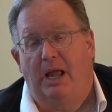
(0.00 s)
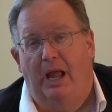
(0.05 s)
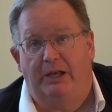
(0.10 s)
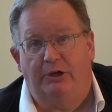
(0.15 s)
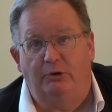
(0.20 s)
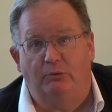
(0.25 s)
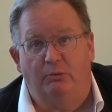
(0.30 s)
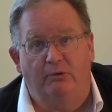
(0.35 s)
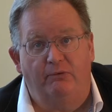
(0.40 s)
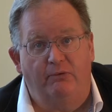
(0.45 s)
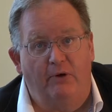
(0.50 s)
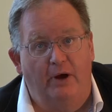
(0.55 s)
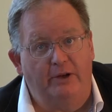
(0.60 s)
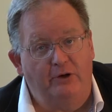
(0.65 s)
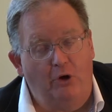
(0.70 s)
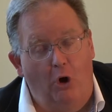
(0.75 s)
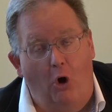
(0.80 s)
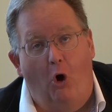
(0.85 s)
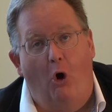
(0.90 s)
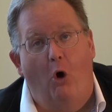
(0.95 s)
And you will
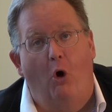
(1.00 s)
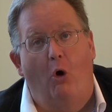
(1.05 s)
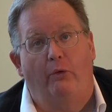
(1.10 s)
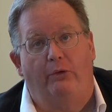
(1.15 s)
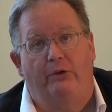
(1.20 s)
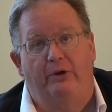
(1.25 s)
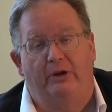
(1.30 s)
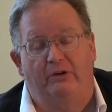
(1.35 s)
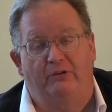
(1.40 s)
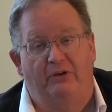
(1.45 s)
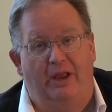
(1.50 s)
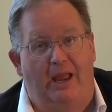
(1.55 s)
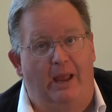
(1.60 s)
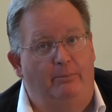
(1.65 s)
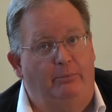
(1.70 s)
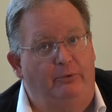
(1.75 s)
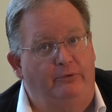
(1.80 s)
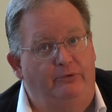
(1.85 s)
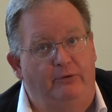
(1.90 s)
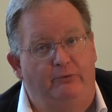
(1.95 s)
find all the
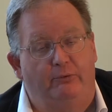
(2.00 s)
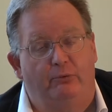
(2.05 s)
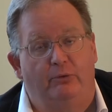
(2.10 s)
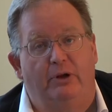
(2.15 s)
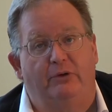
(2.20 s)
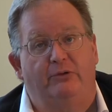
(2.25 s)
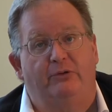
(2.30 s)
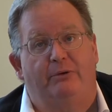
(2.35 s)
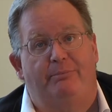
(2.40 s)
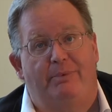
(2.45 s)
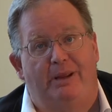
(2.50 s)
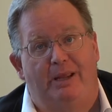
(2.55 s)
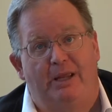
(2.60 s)
examples of risk,